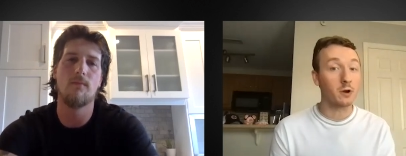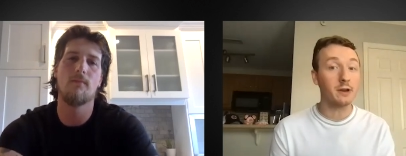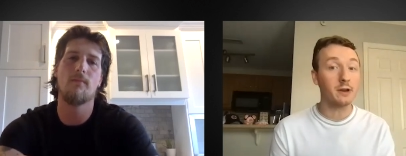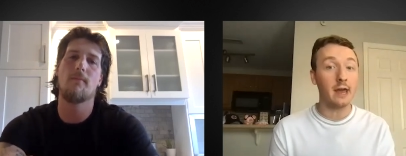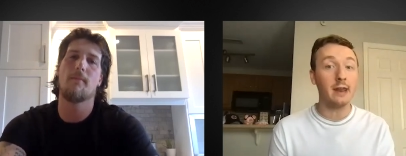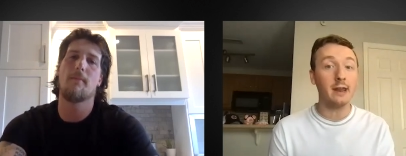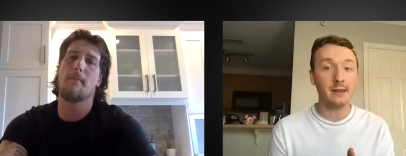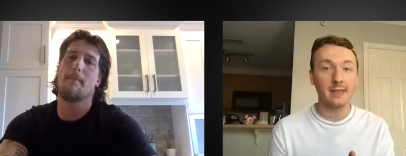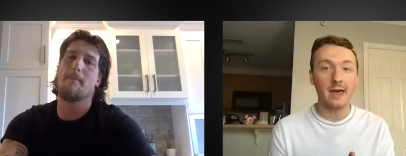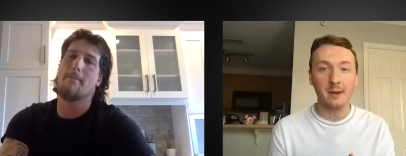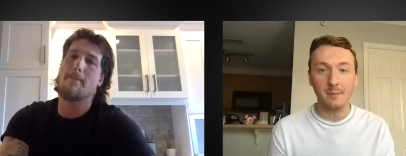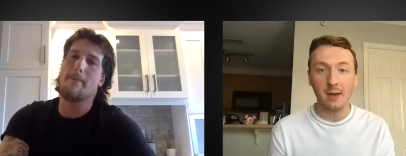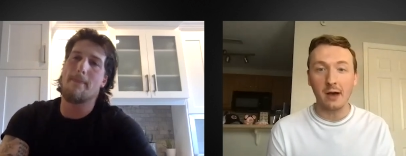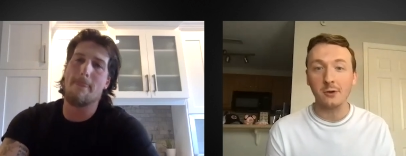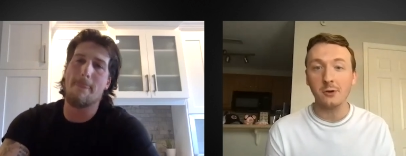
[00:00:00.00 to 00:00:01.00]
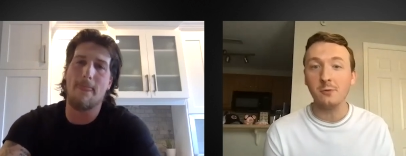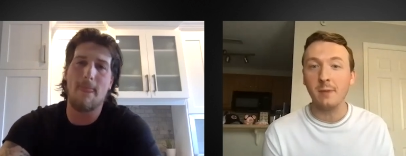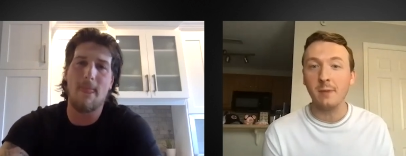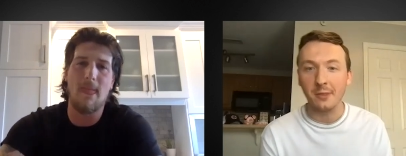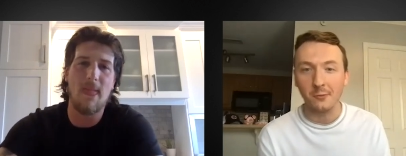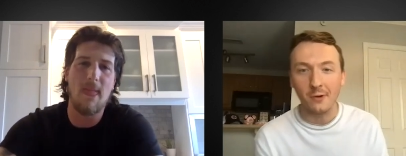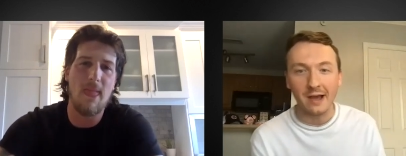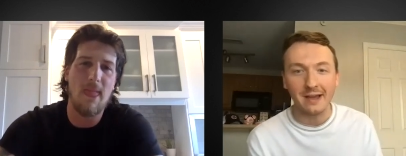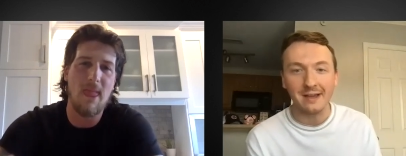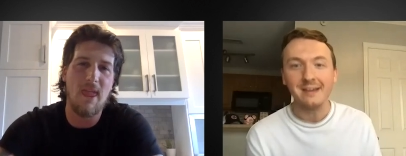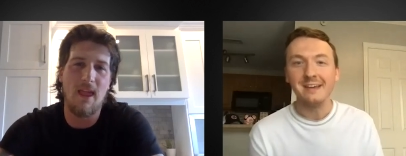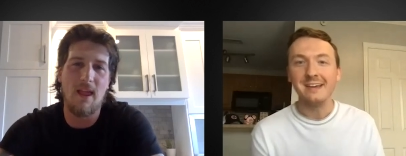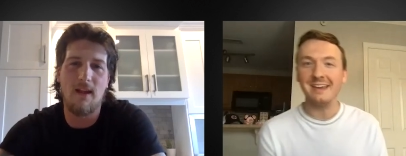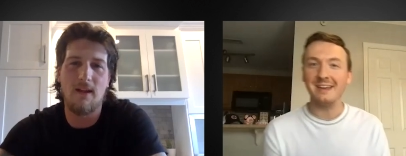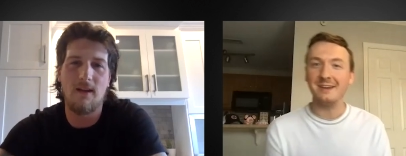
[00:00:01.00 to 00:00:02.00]
Speaker 1: We're going to get into that about you, by the way,
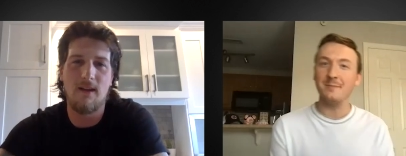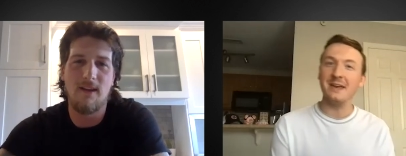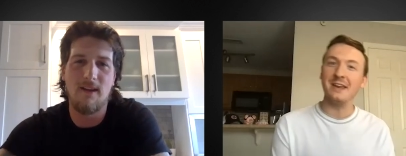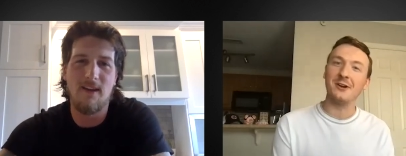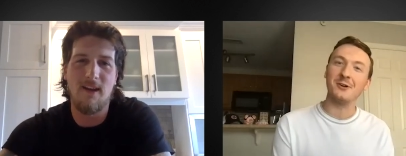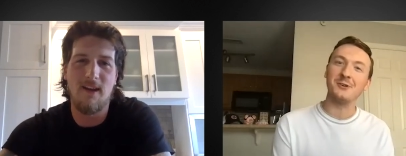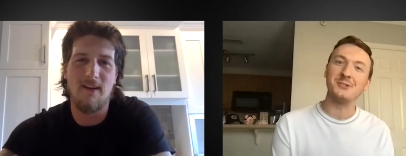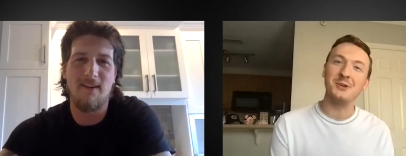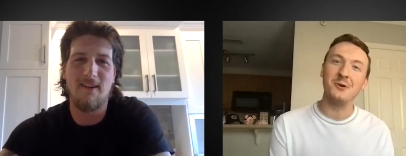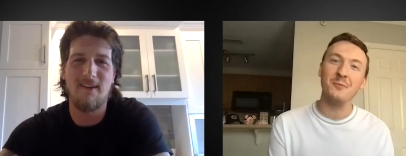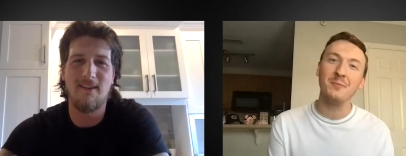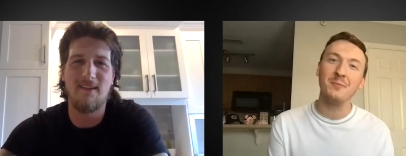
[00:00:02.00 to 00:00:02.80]
in a minute or two.